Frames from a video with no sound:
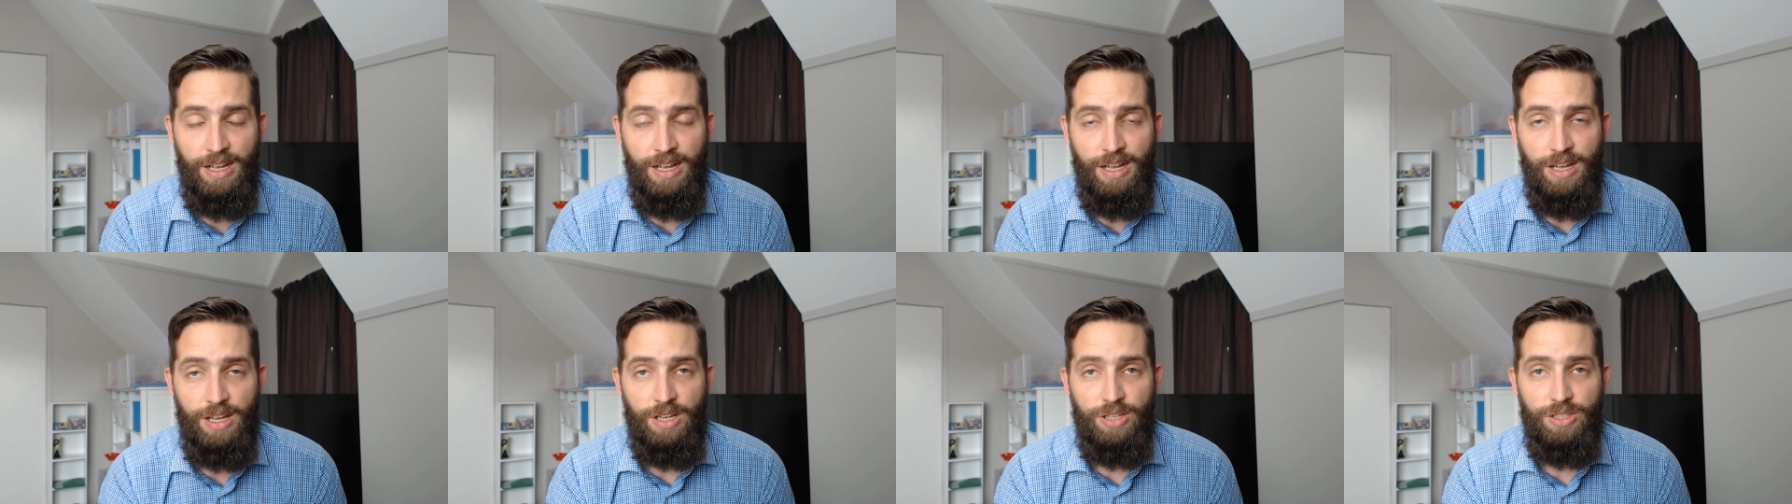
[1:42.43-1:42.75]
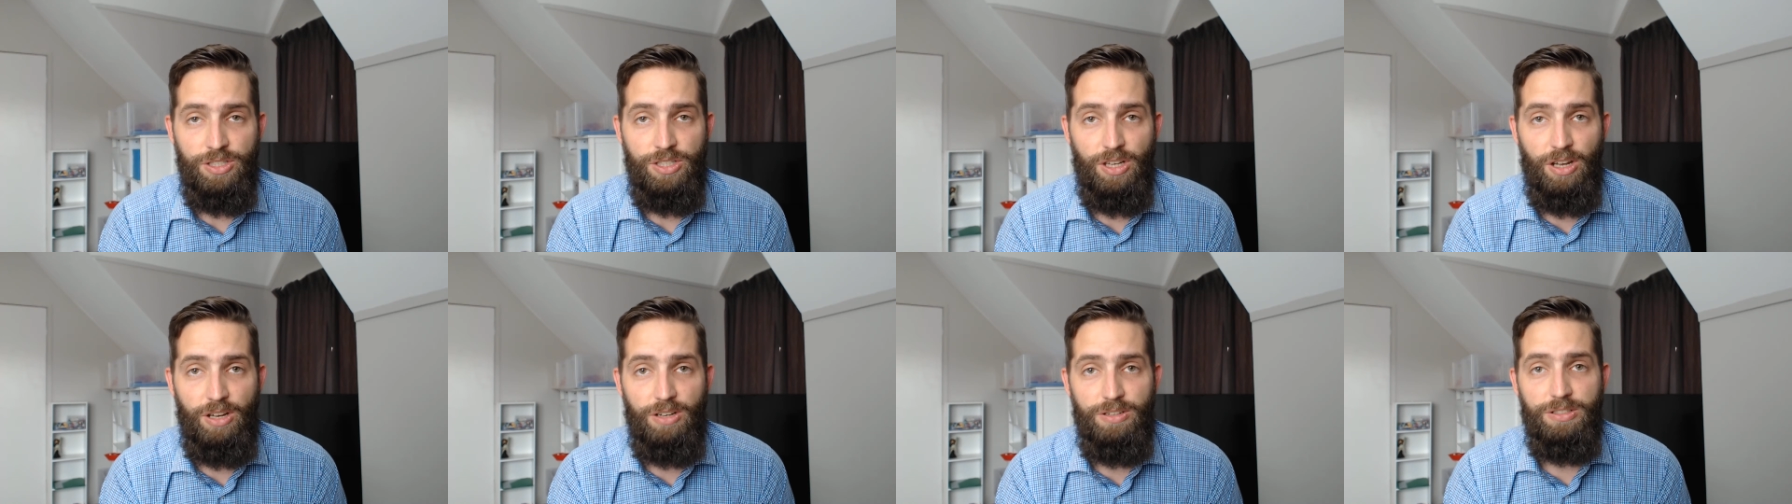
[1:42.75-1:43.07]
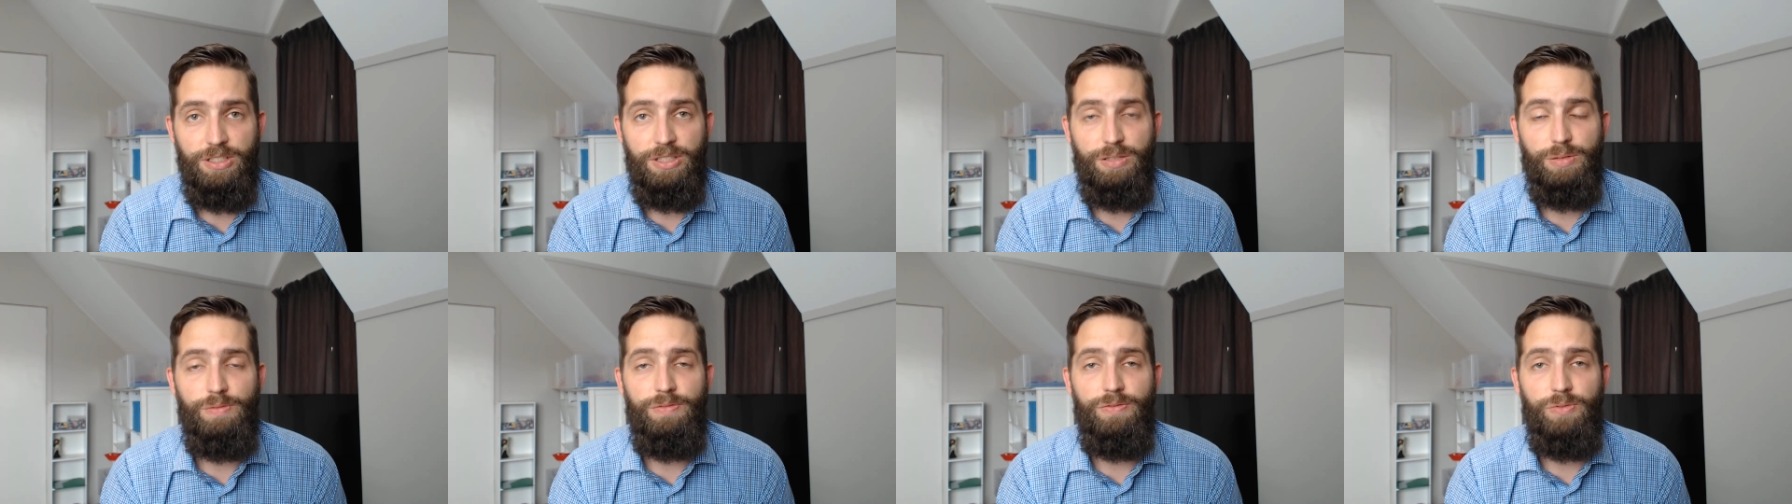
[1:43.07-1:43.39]
So
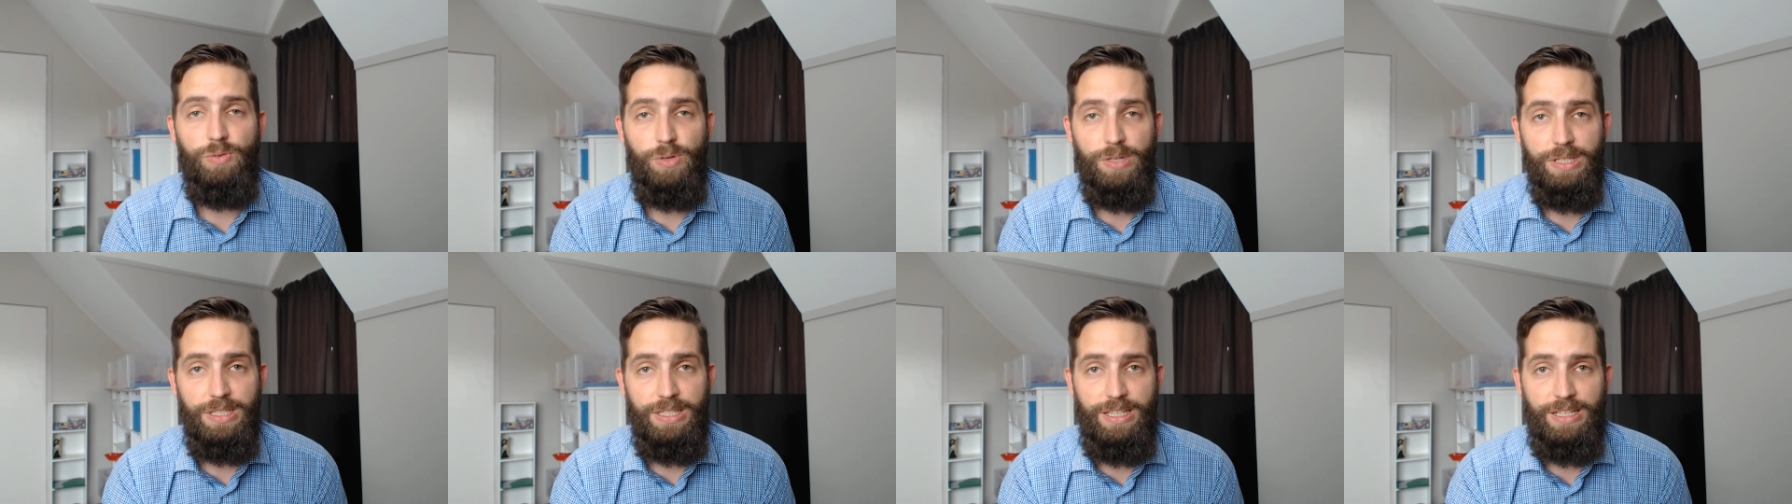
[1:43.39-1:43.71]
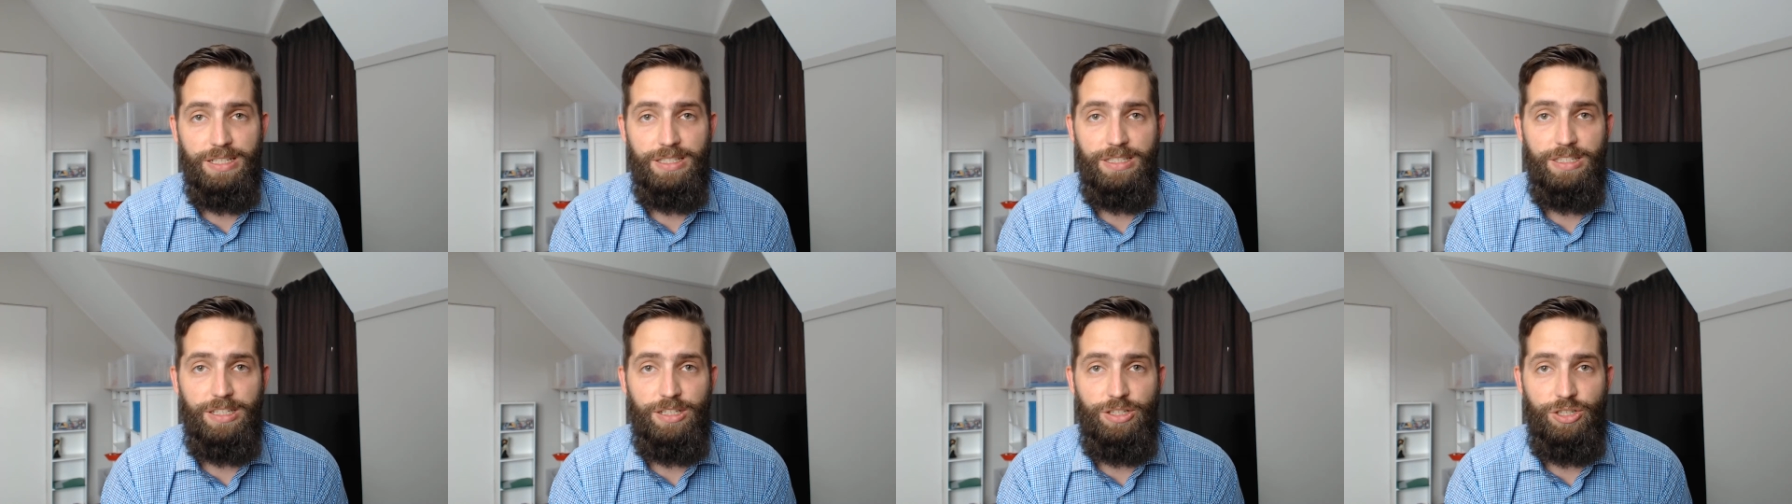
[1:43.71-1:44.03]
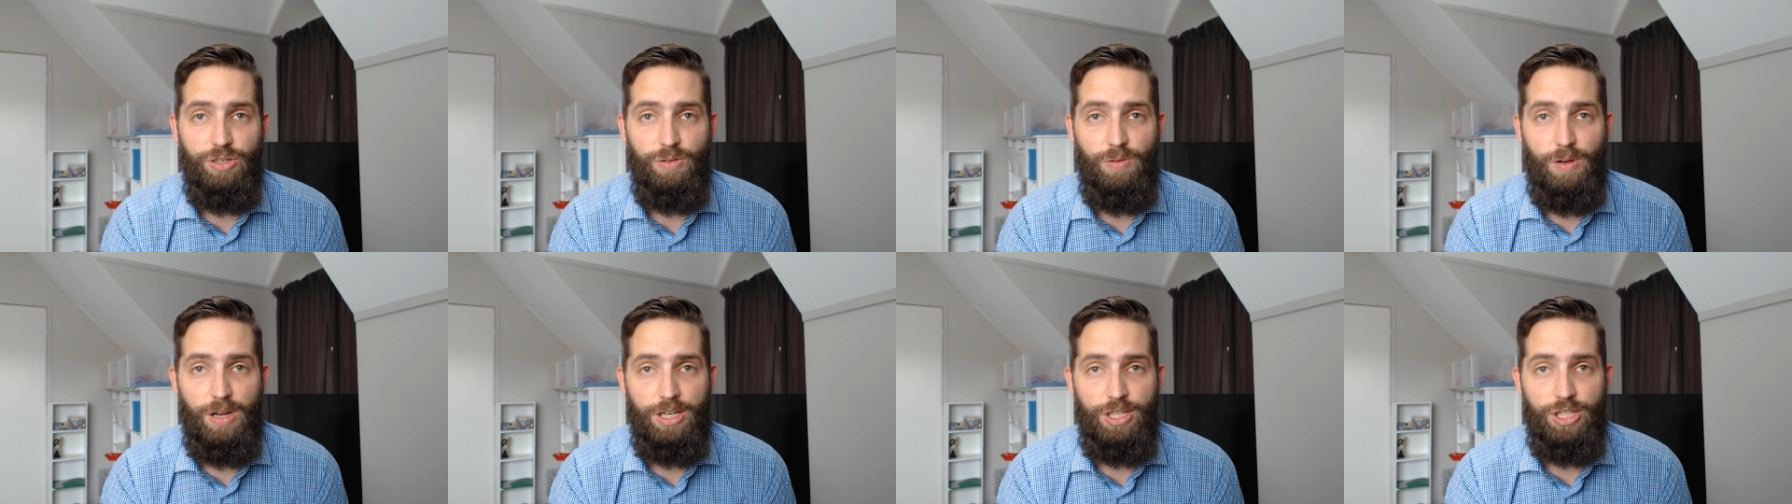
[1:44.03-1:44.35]
to avoid that
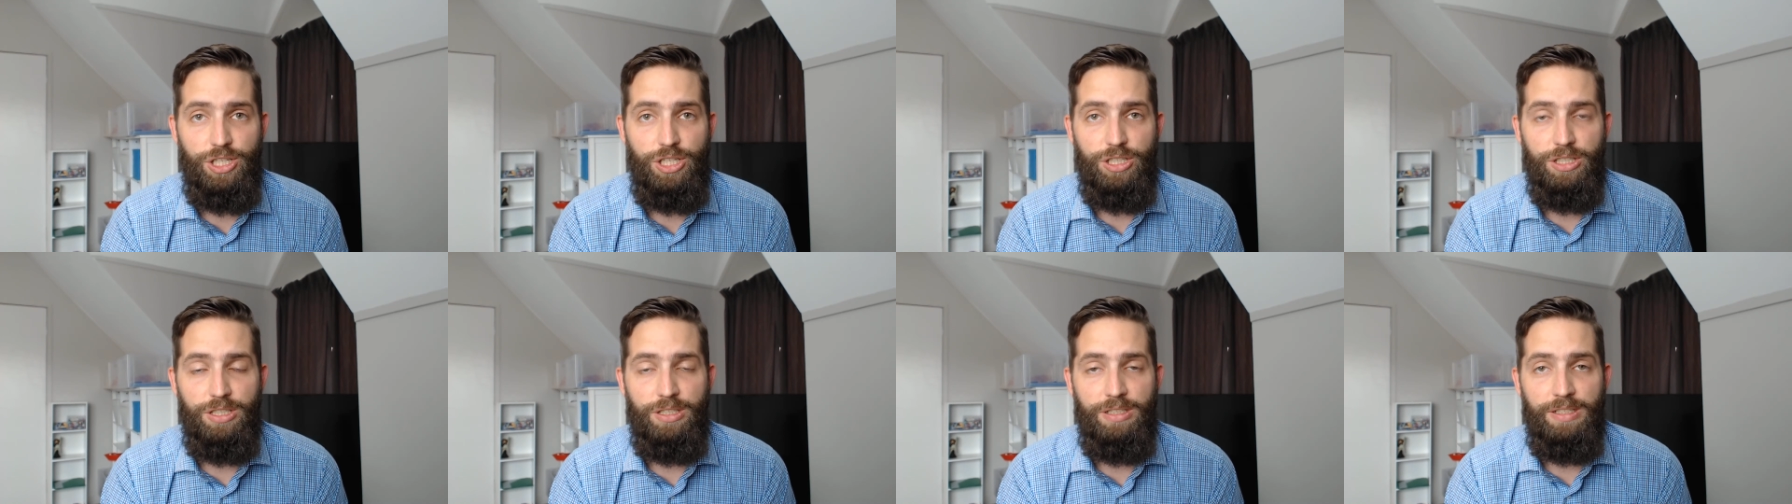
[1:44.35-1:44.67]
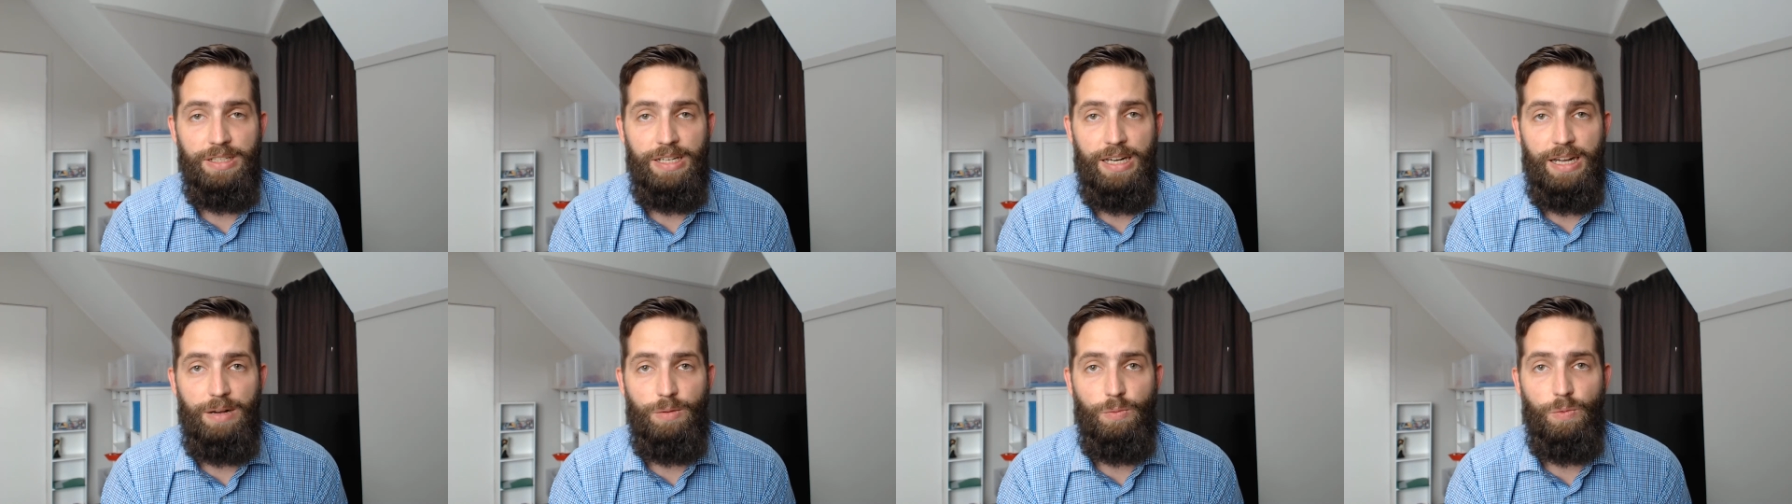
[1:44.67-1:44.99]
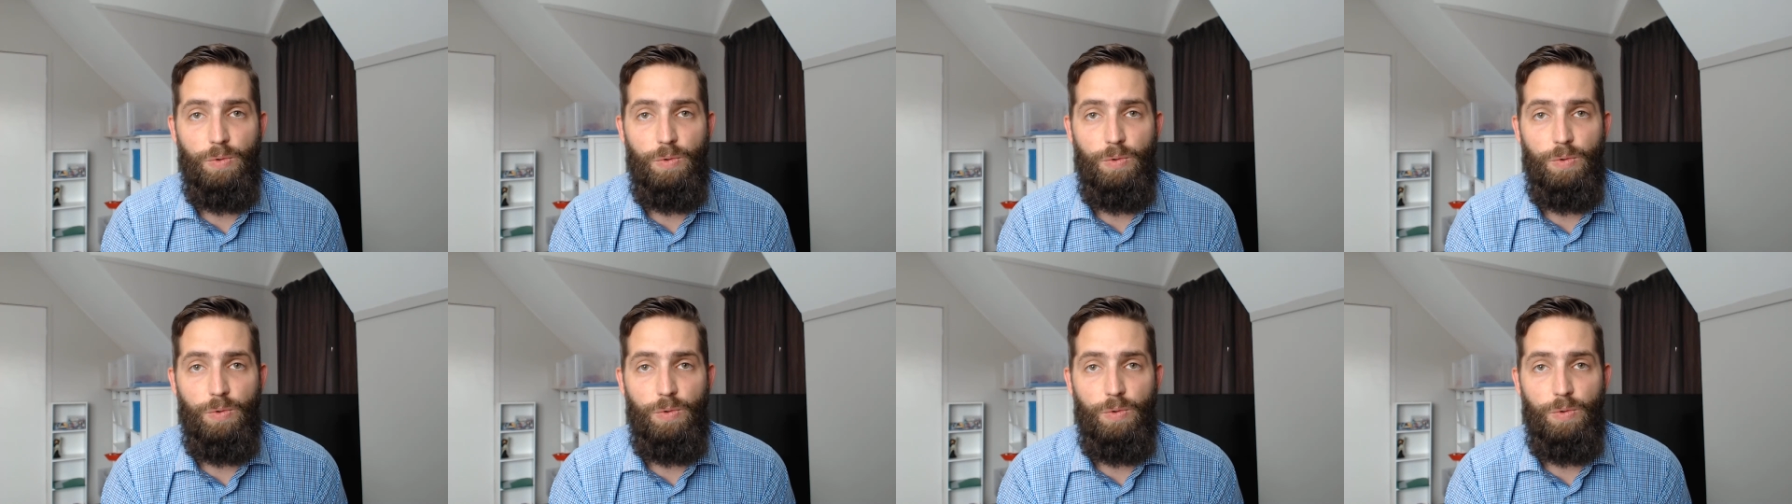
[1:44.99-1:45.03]
situation,